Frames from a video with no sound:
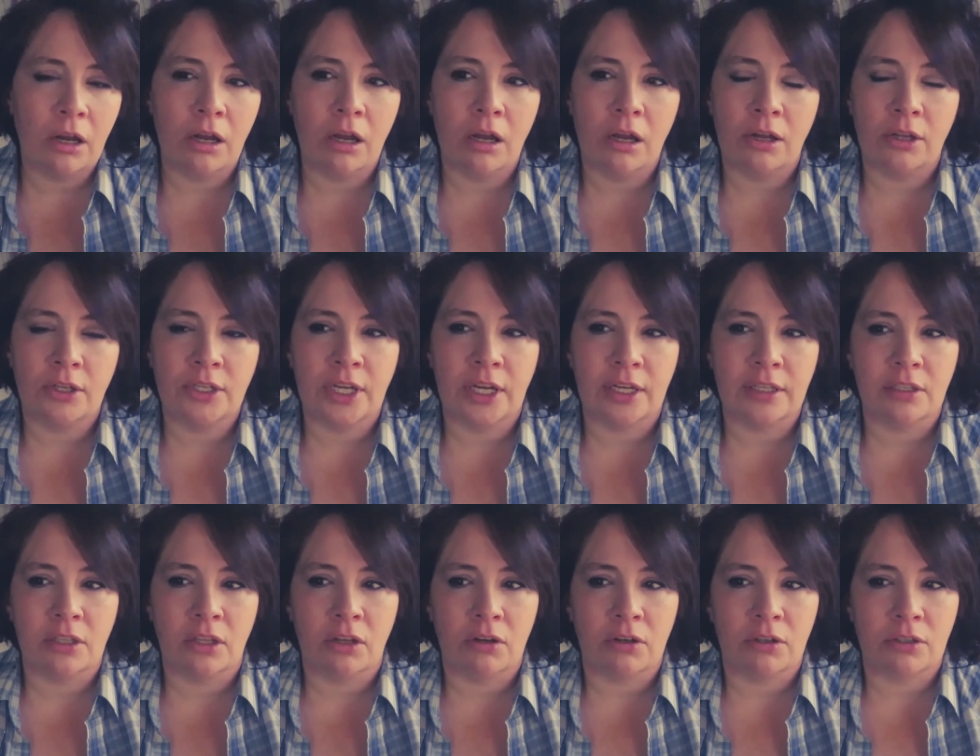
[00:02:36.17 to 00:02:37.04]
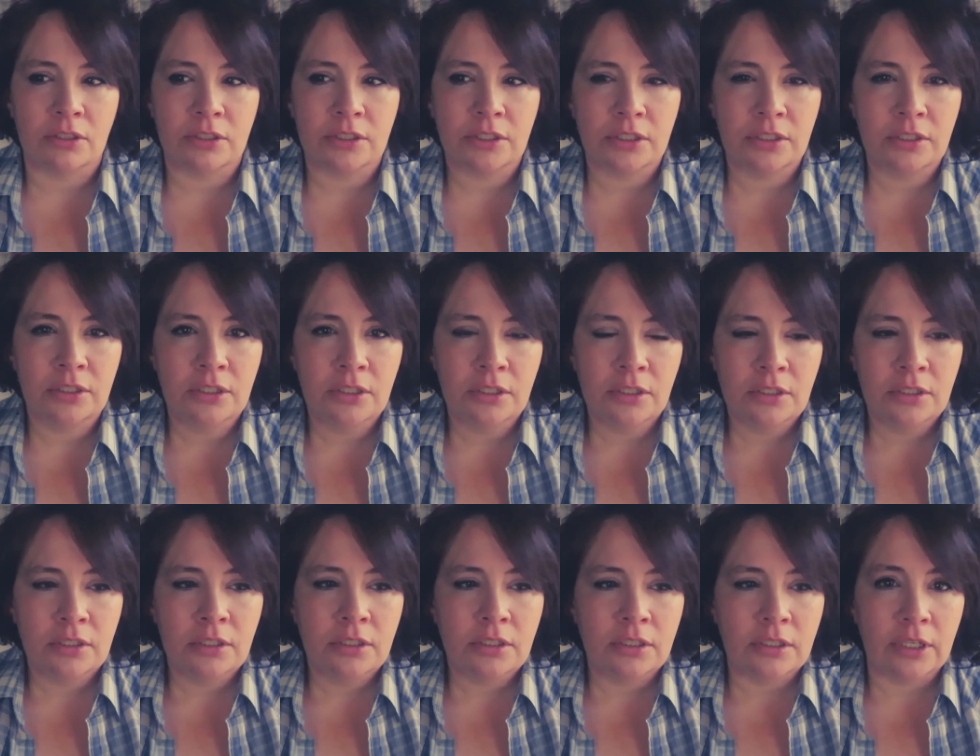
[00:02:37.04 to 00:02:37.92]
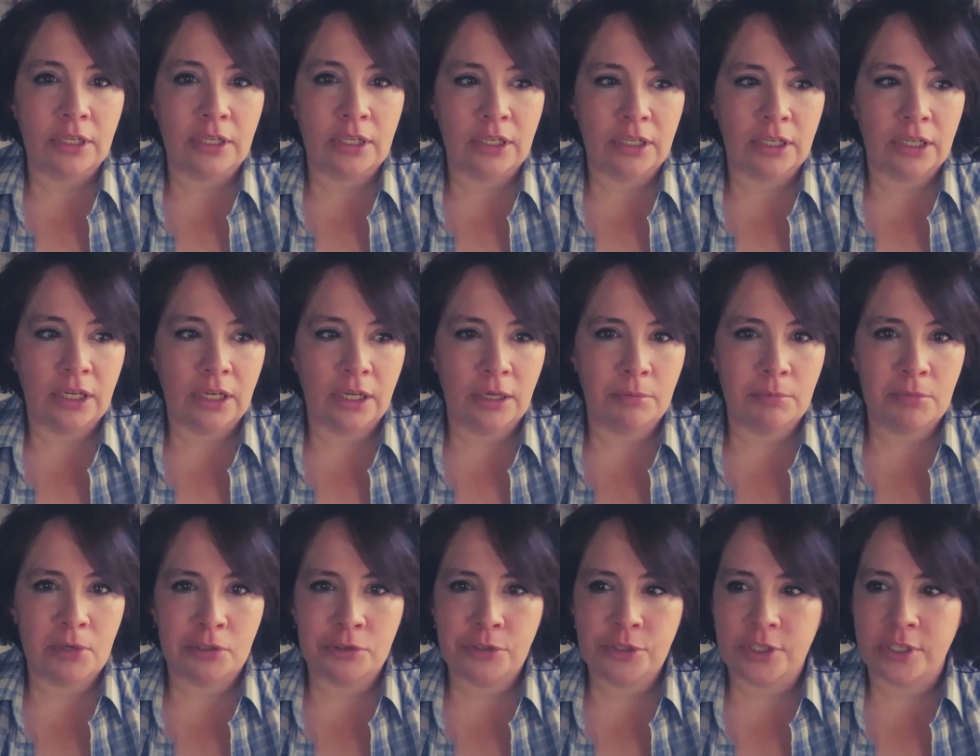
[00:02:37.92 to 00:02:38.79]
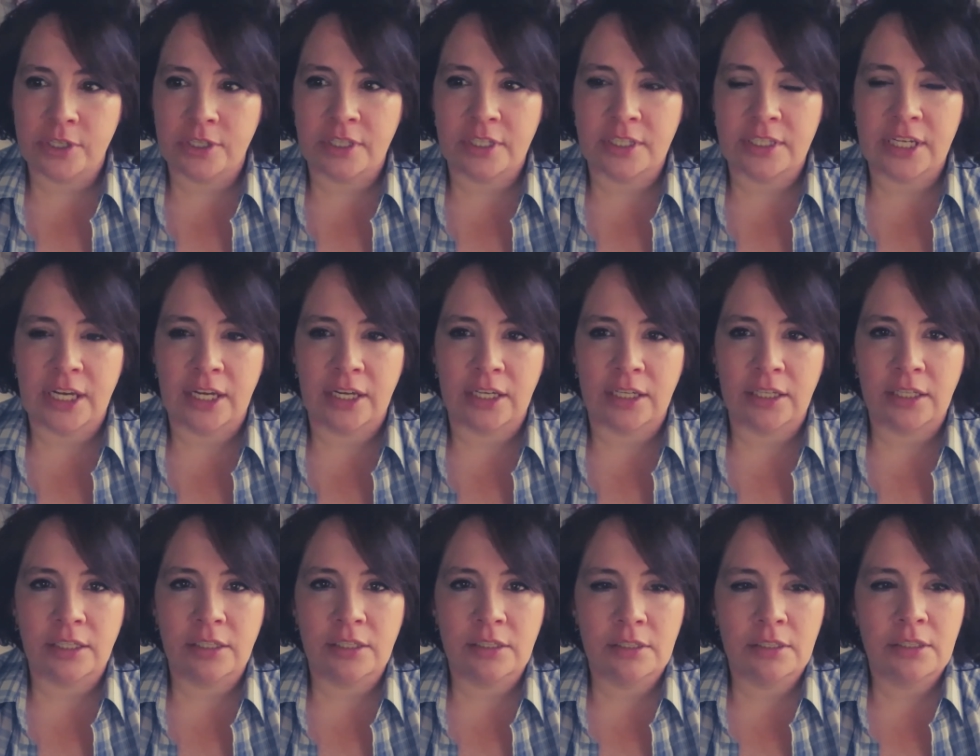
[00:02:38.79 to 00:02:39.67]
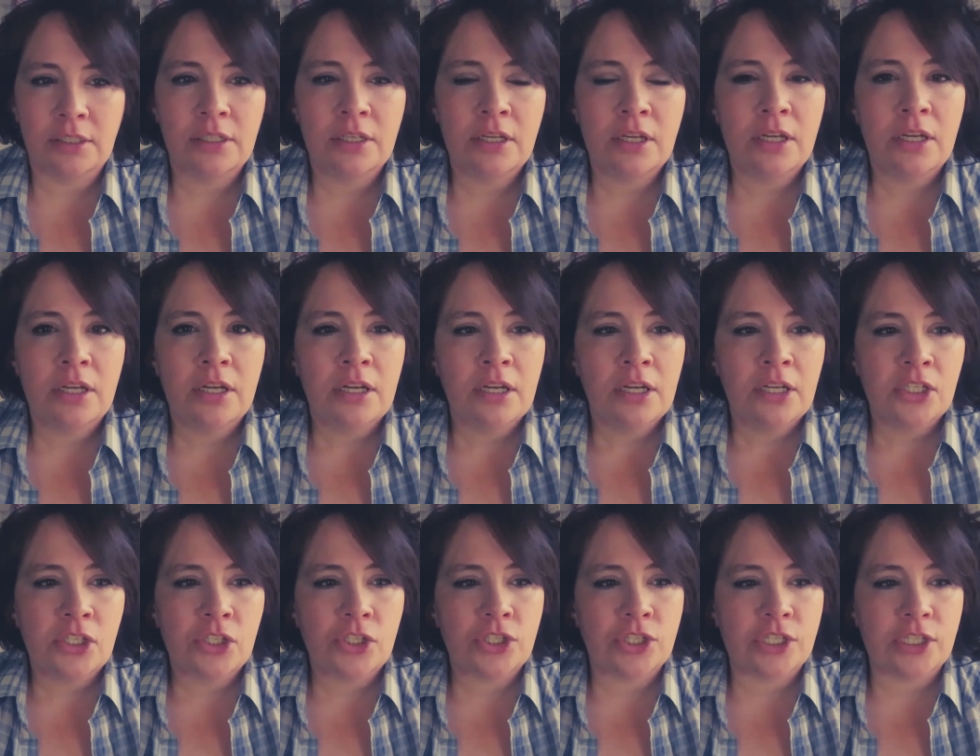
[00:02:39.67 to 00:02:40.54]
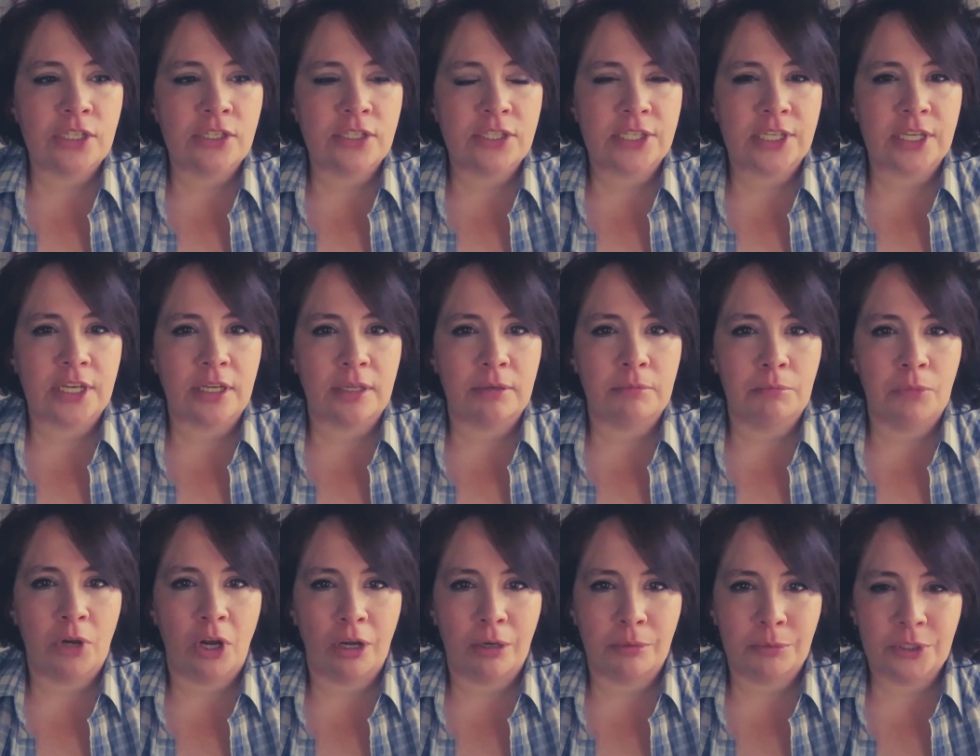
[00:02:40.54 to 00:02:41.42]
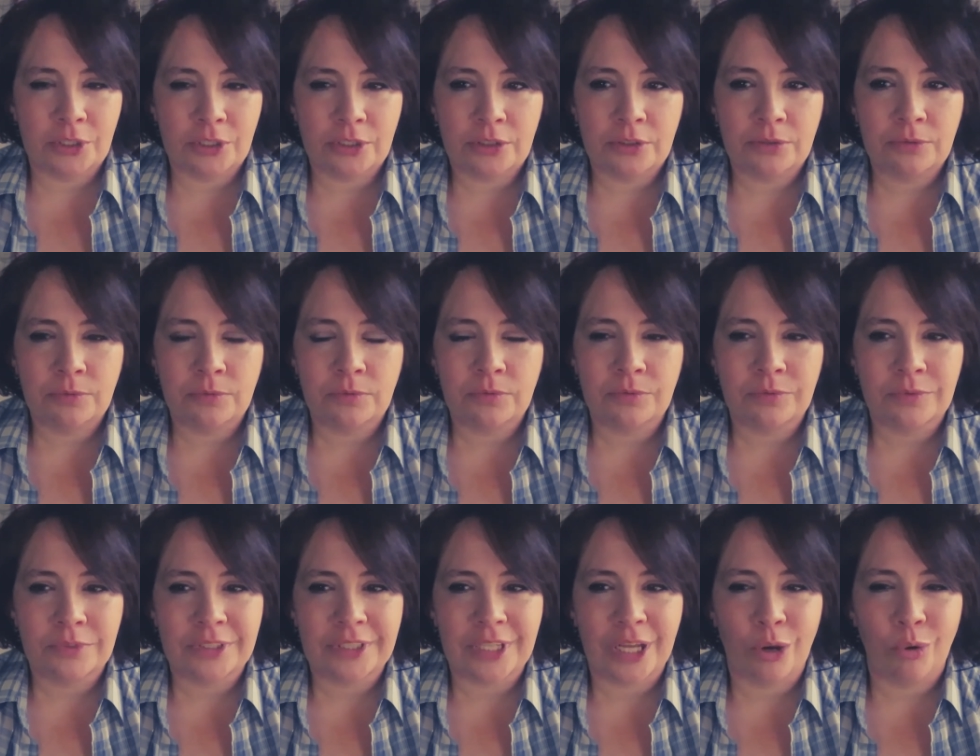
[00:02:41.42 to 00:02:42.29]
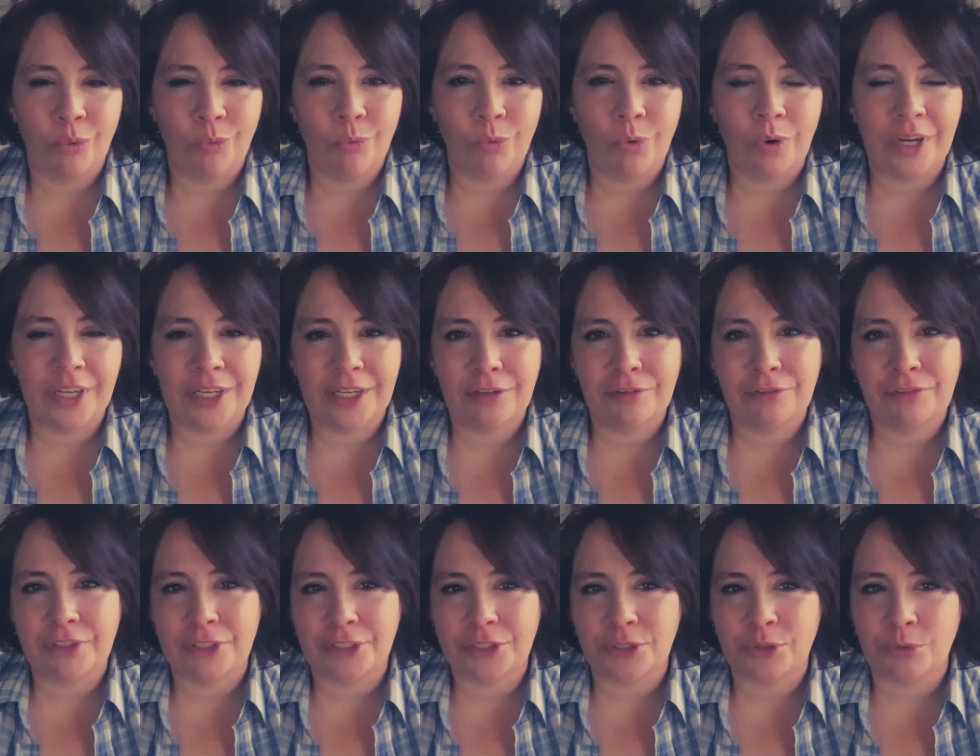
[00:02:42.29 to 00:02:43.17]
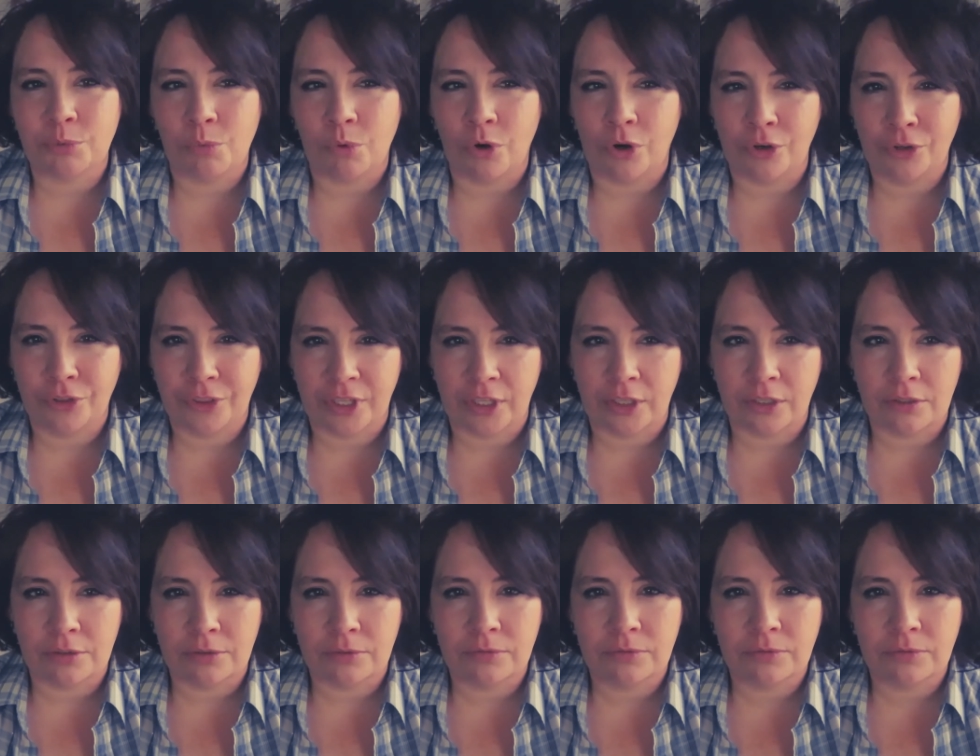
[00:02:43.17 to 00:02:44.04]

long, and most of the day. She said, "Mama, what if it's worth it?"